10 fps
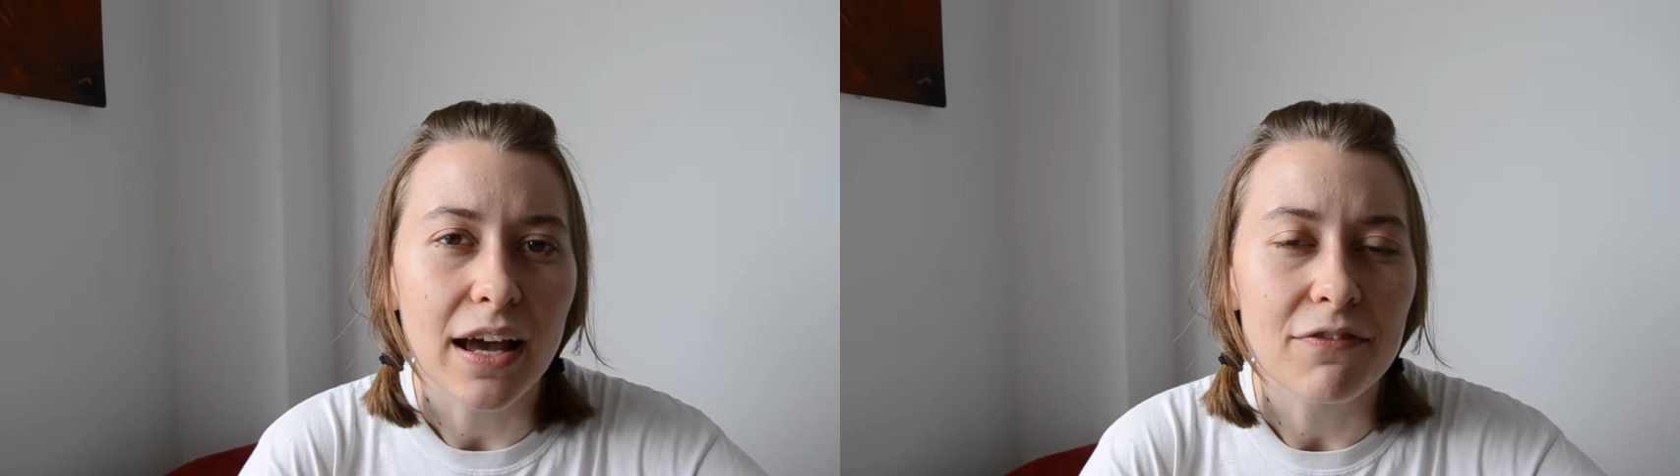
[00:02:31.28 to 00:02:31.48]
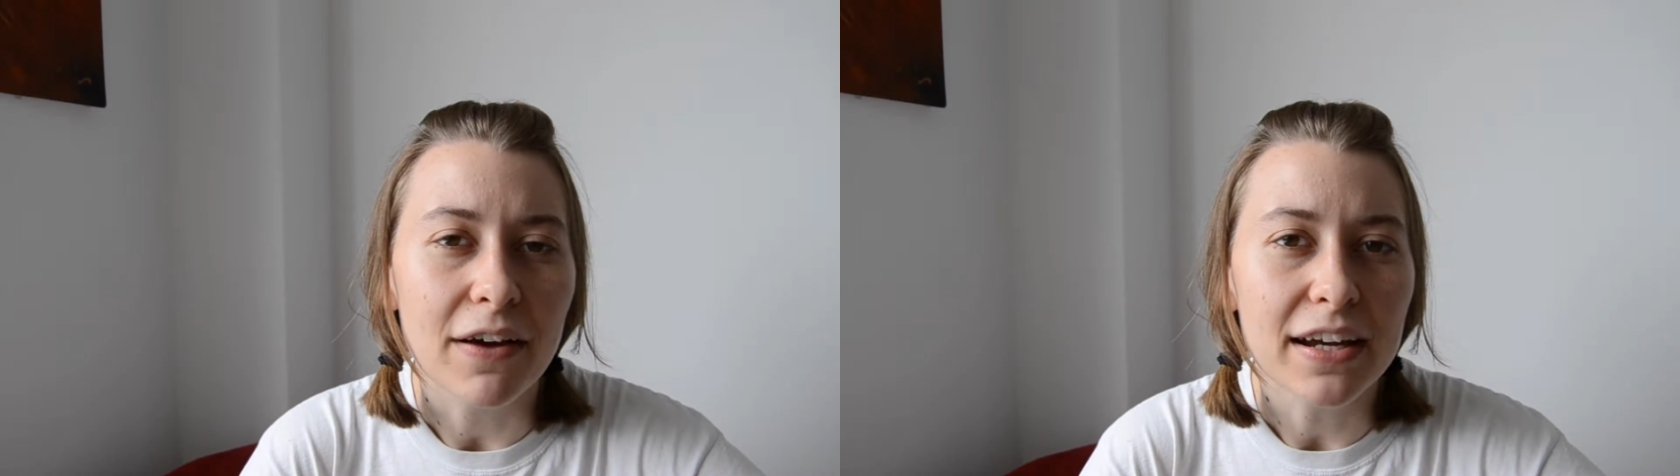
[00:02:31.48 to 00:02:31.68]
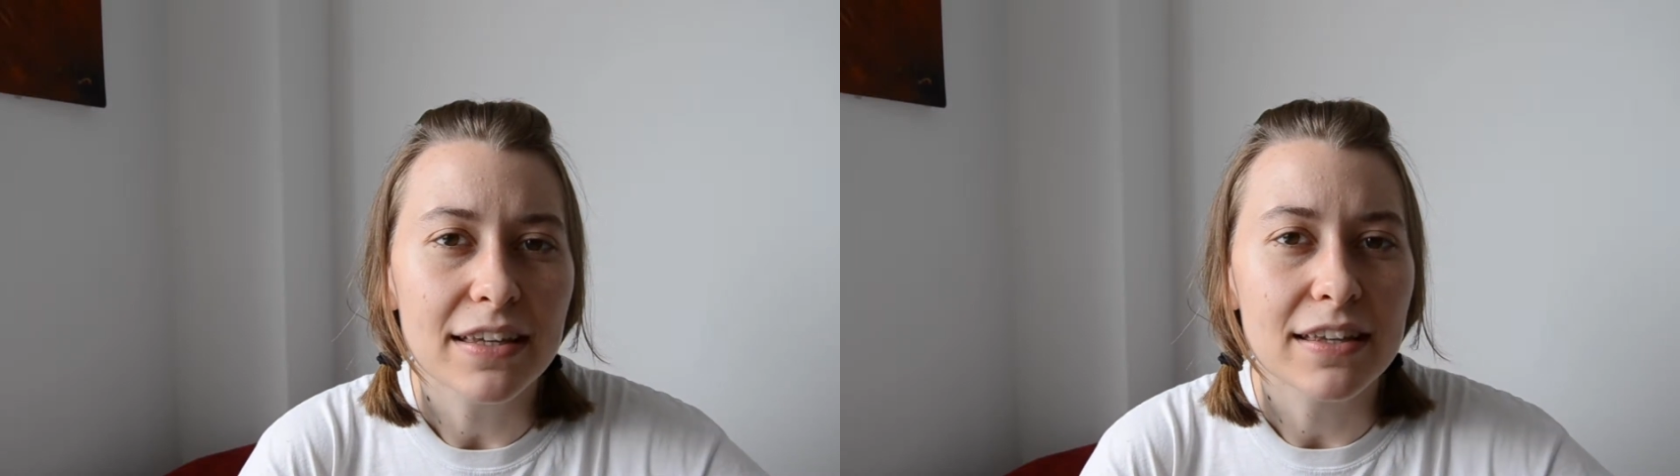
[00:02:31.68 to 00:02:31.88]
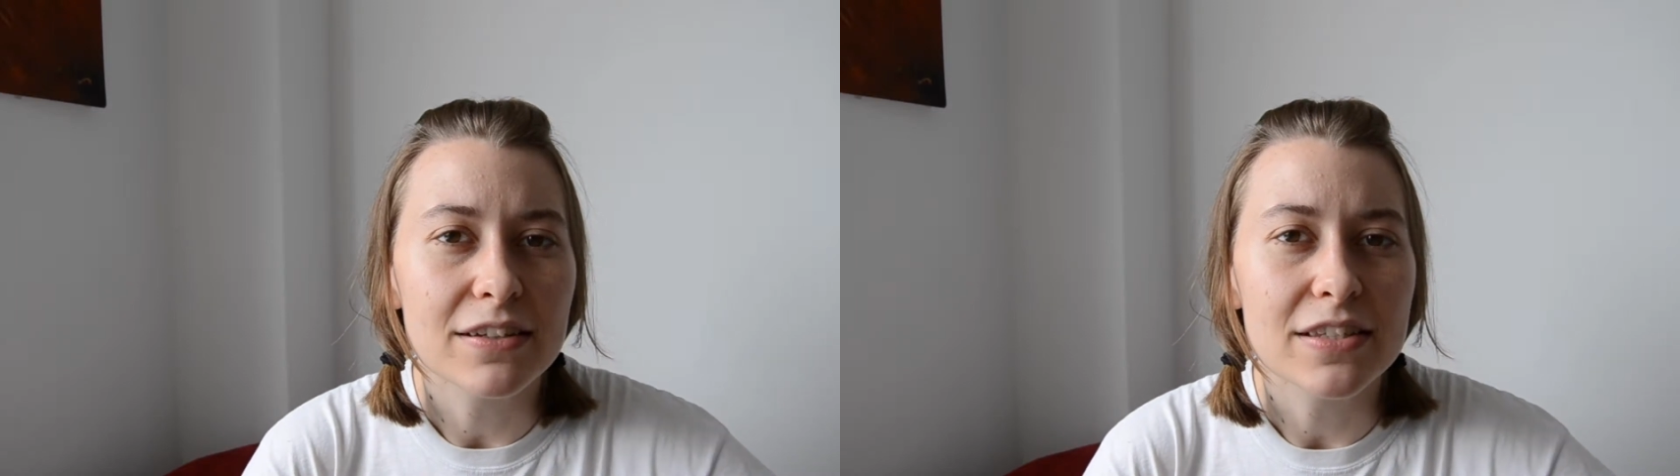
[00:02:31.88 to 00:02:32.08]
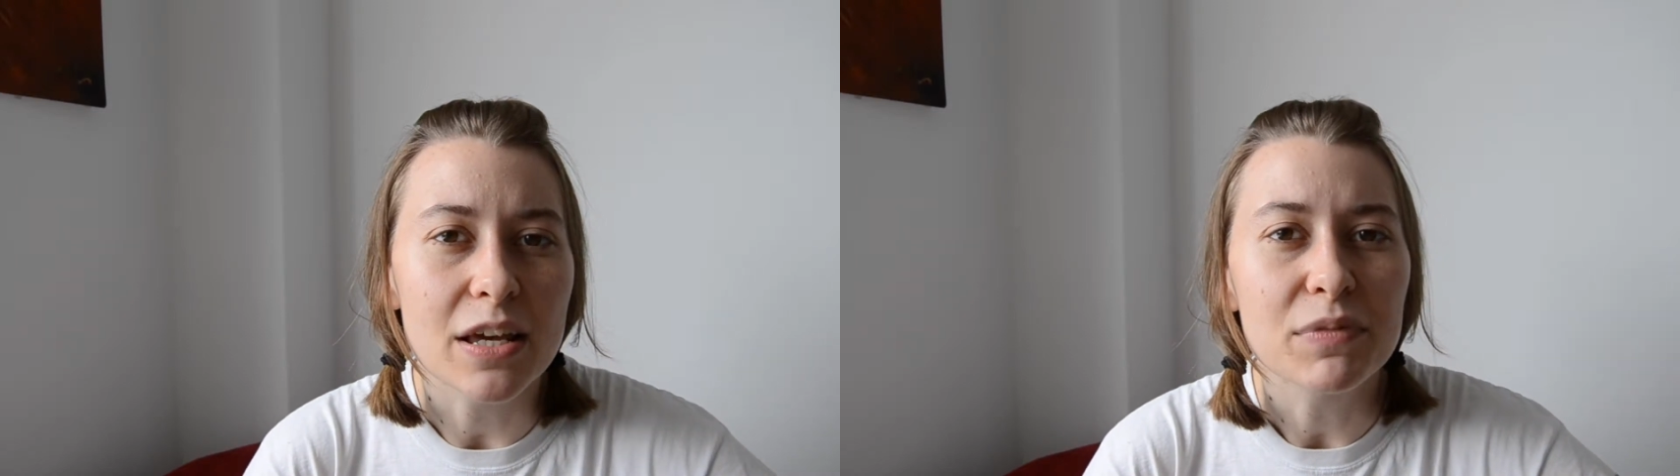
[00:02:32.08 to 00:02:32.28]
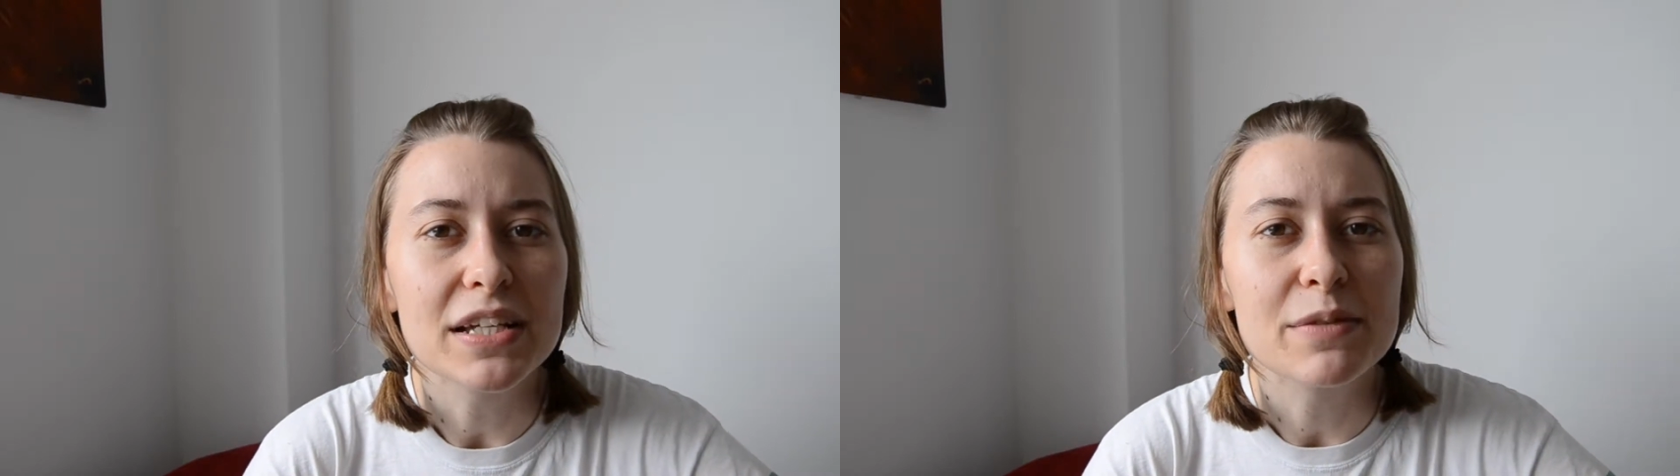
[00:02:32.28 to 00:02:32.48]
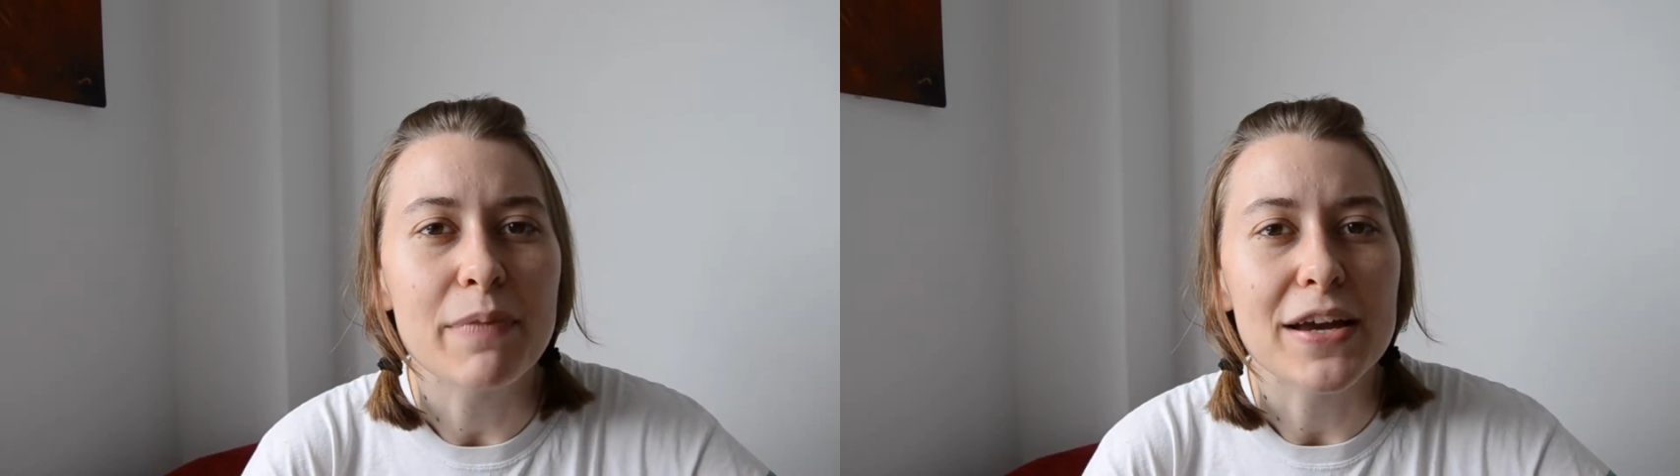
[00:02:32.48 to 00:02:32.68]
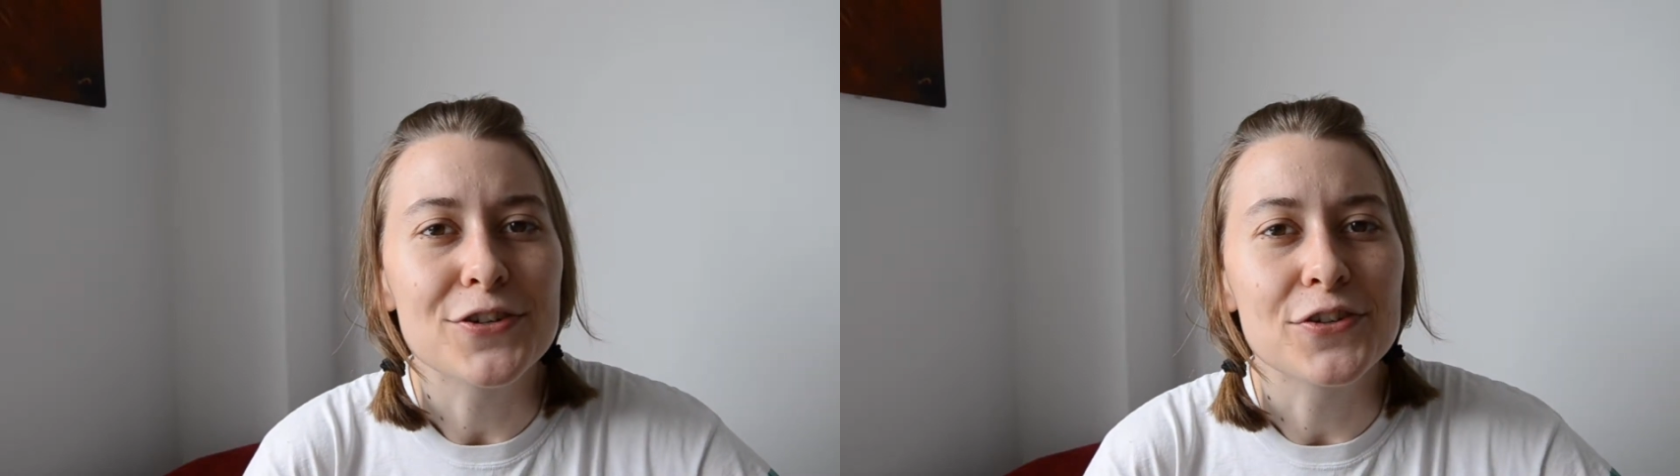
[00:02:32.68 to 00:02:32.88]
I find that there's something
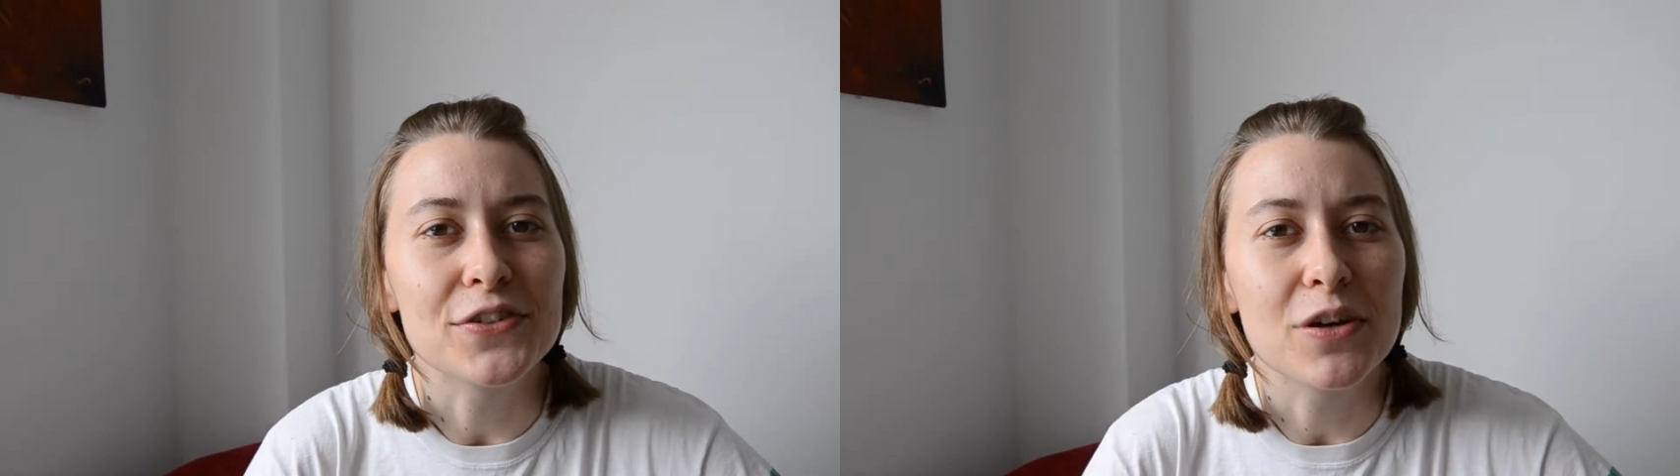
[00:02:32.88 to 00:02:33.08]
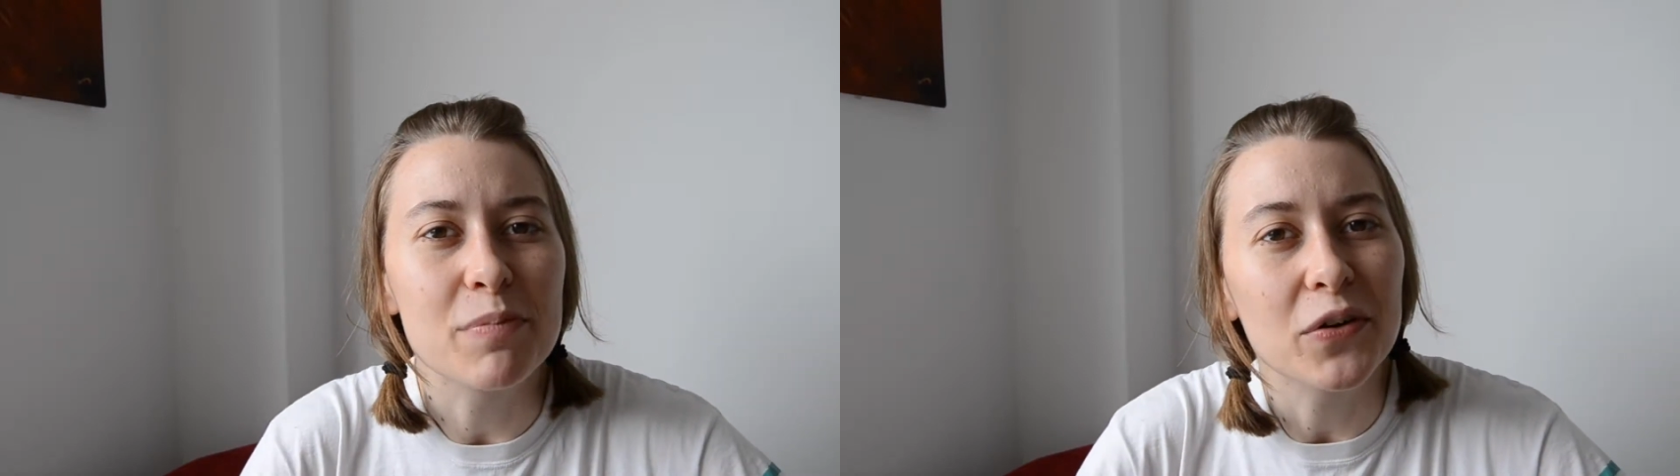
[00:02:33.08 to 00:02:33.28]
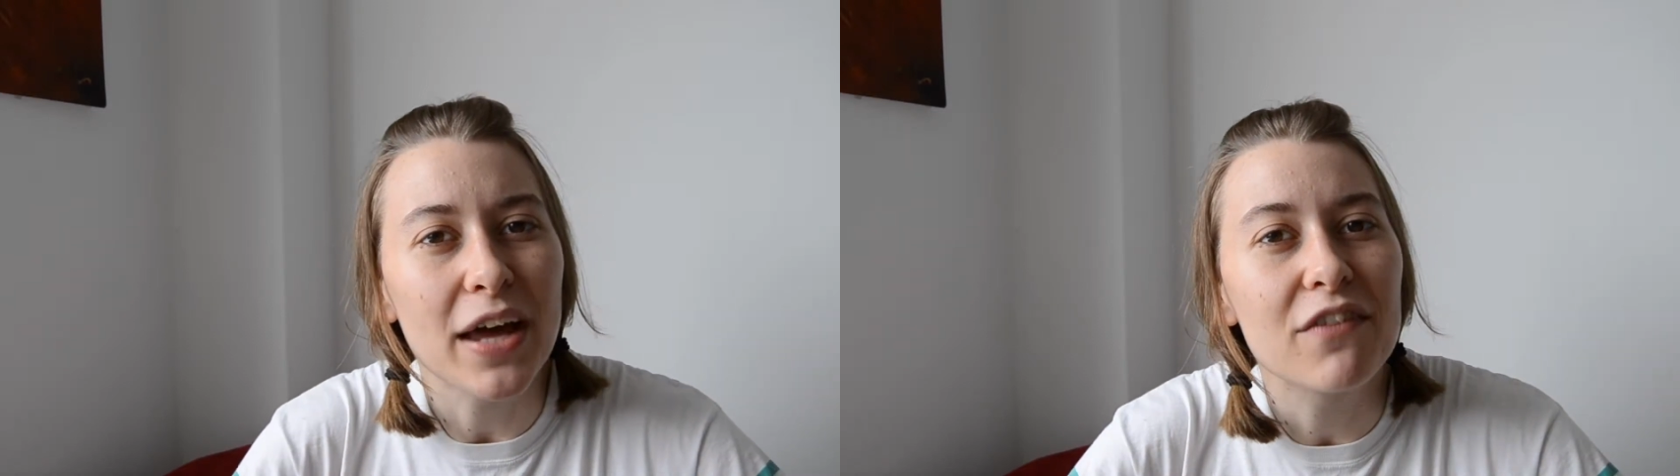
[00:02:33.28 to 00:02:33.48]
special about